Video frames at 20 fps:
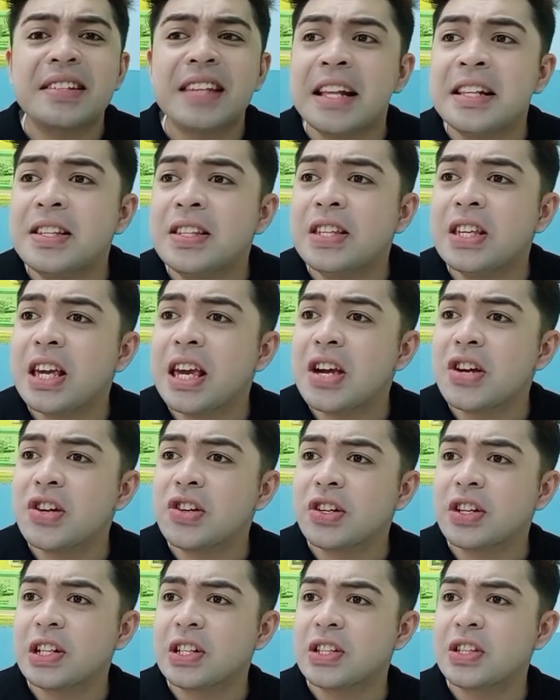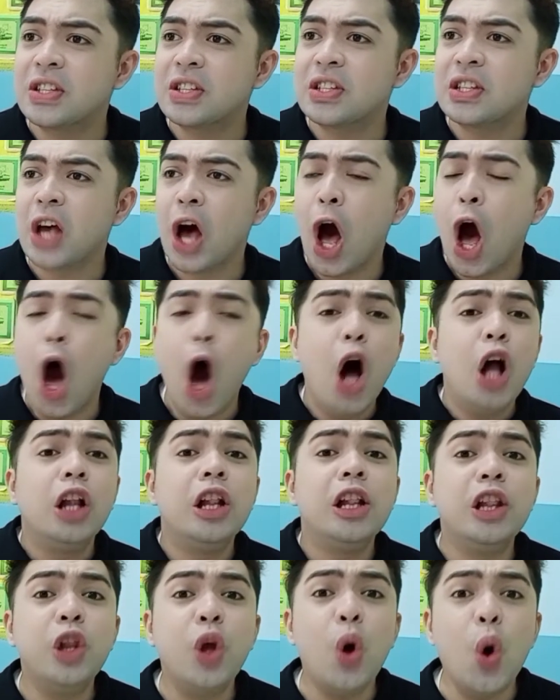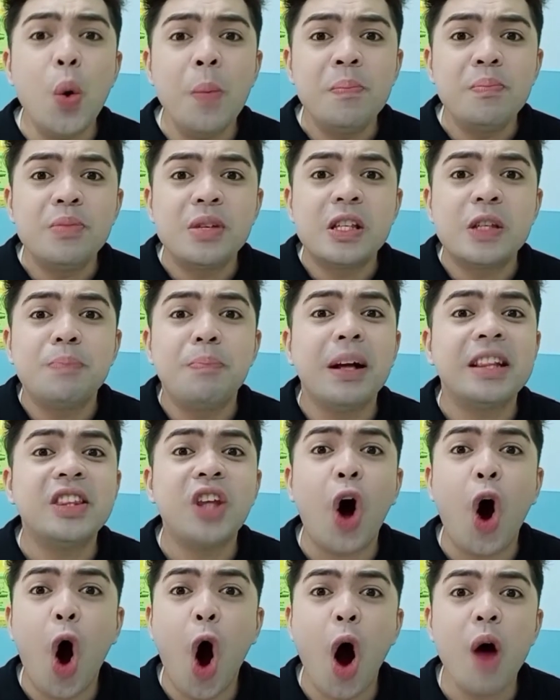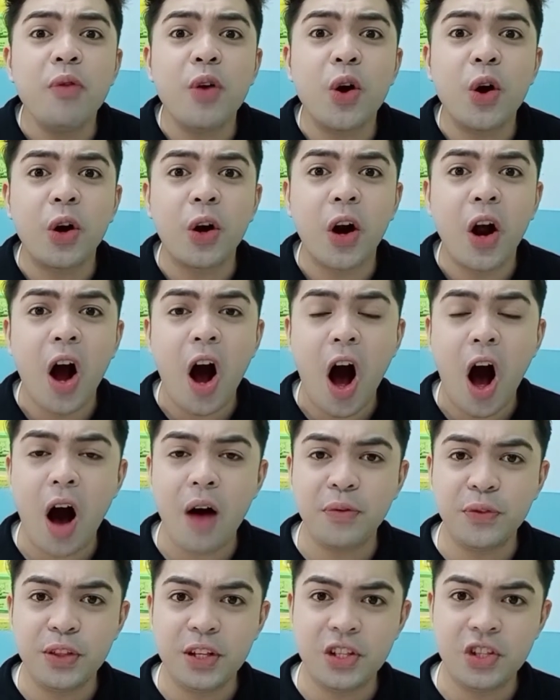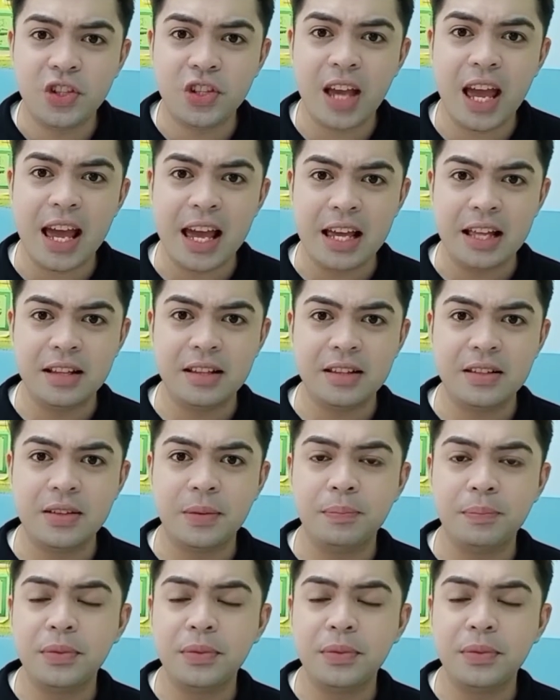and tears looms but the horror of the shade,